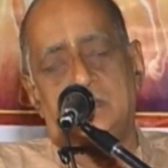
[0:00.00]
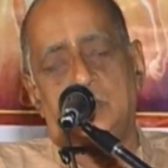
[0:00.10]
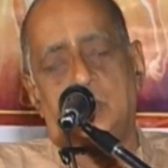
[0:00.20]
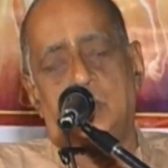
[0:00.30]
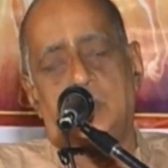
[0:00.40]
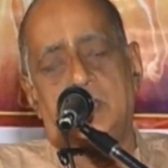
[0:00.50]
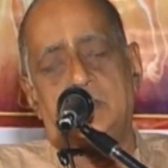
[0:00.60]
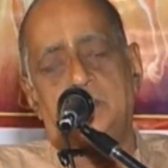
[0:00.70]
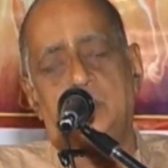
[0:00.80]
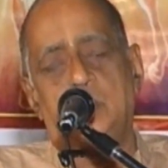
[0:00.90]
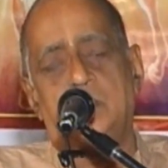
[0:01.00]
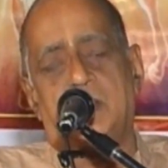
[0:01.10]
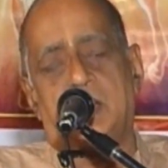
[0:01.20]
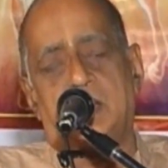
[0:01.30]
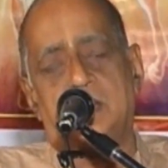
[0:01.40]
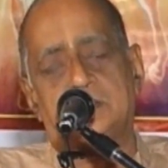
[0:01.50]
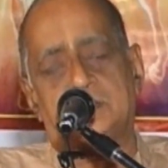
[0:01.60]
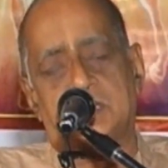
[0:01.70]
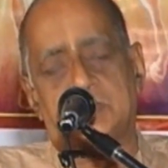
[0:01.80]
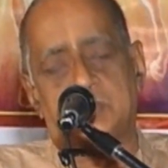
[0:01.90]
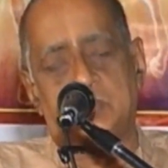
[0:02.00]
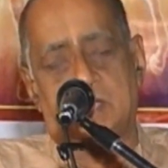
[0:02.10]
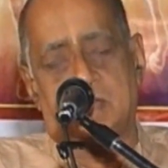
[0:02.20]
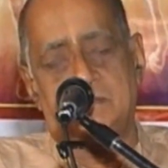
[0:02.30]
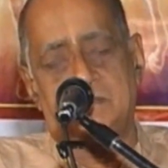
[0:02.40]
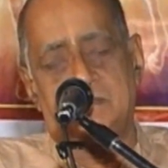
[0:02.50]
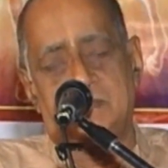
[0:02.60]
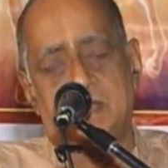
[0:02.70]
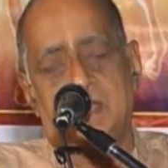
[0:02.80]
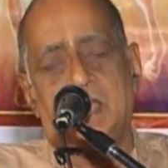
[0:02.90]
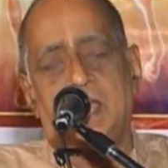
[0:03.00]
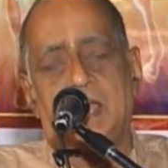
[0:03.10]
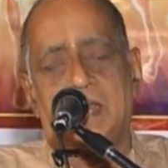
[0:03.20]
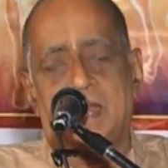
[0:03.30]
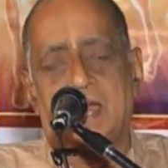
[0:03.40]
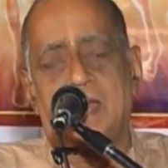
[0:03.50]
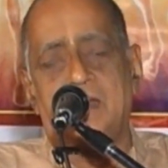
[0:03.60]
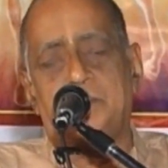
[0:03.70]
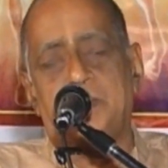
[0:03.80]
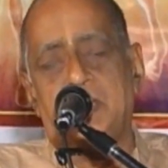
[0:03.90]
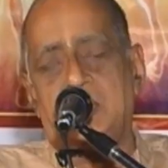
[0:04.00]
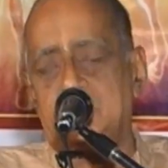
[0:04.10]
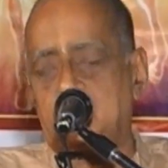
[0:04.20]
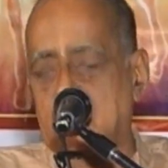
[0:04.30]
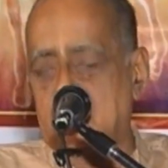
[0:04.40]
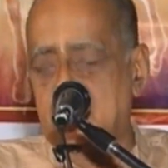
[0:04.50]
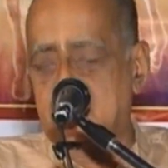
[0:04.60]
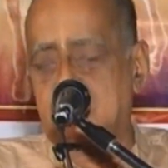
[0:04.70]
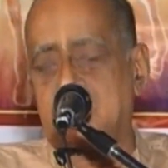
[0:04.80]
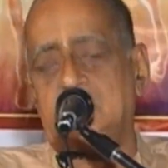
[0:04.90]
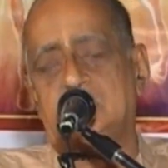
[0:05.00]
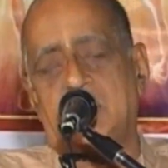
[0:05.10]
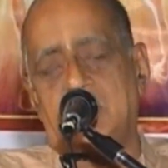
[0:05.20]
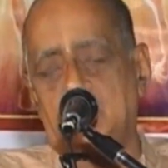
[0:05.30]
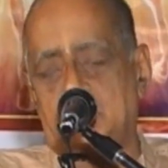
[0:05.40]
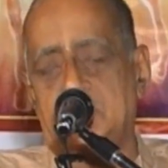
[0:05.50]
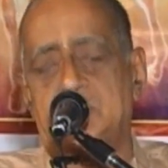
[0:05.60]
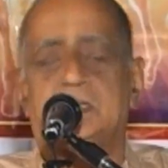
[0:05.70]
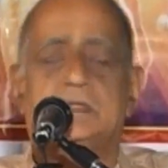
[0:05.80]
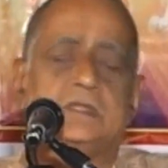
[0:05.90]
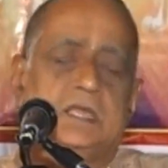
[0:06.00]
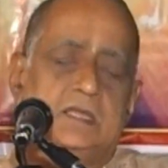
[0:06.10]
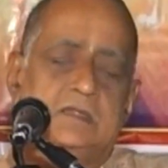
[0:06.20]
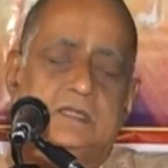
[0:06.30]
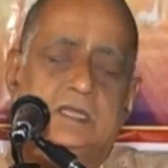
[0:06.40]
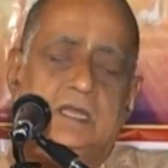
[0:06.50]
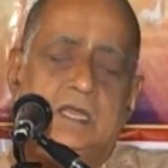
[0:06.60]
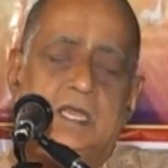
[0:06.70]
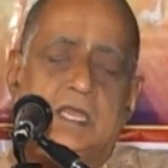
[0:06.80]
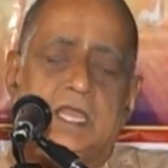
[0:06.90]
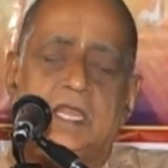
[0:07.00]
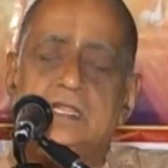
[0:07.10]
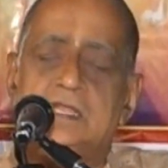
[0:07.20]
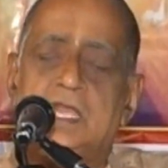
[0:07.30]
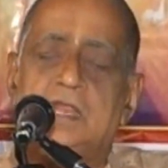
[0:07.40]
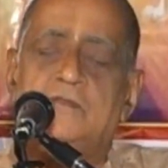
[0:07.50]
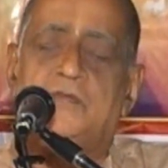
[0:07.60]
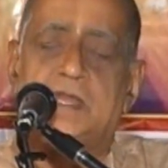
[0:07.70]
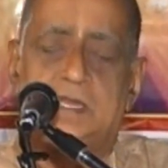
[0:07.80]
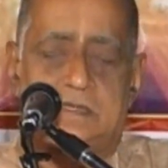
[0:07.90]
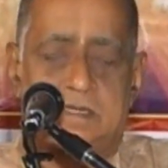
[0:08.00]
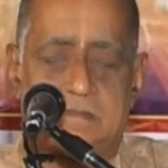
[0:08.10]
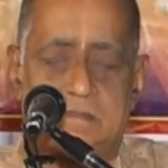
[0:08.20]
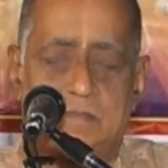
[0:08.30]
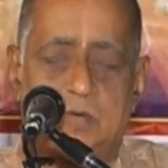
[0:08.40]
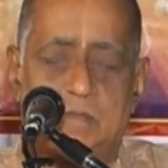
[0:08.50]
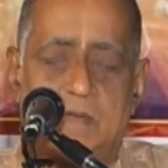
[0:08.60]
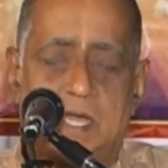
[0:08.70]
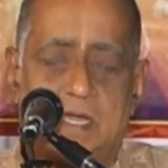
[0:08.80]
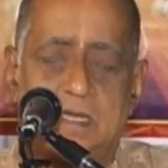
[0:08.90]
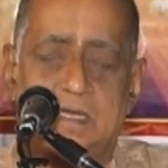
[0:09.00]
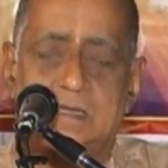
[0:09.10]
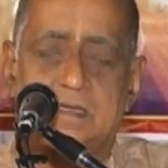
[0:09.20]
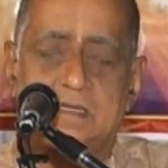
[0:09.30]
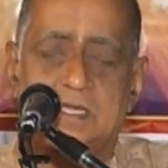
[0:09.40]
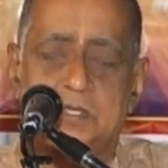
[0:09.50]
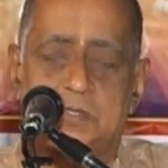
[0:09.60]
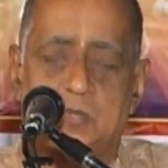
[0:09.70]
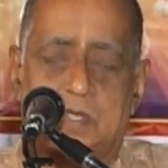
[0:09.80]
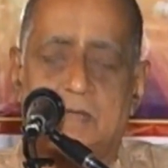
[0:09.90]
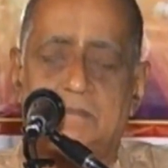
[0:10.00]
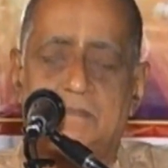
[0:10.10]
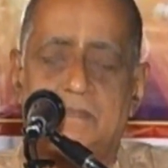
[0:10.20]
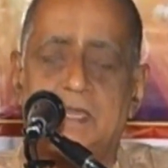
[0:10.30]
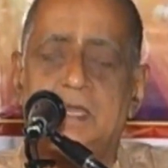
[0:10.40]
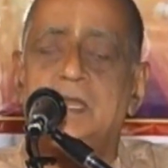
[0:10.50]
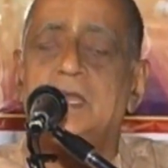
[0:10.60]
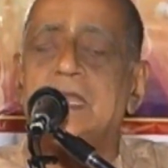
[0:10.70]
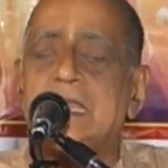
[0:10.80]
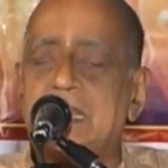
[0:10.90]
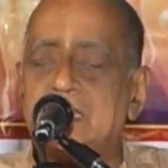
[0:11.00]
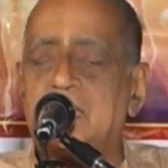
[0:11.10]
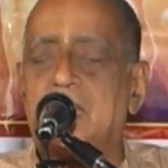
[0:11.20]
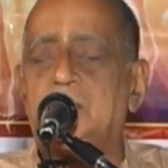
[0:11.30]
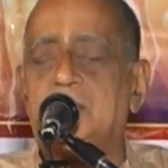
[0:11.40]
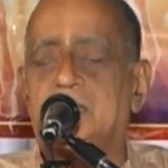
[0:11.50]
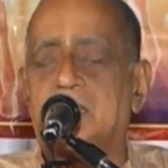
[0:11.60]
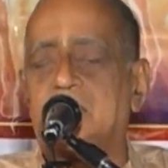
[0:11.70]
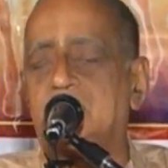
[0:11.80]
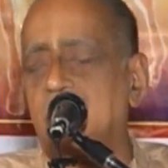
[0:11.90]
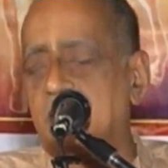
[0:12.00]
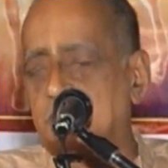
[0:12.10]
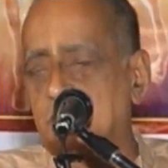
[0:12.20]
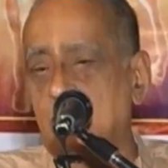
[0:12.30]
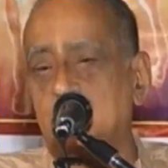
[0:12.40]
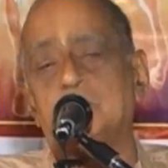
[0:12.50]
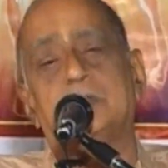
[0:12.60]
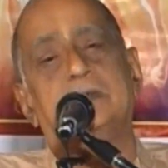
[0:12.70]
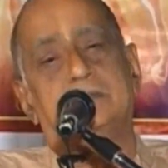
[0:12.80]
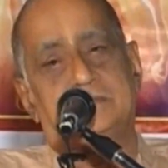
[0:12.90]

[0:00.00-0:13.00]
Yo vai bhuma tat sukham na alpe sukhamasti. Same Upanishad says. In the infinite, bhuma, there is sukham. In the limited, there is no sukha.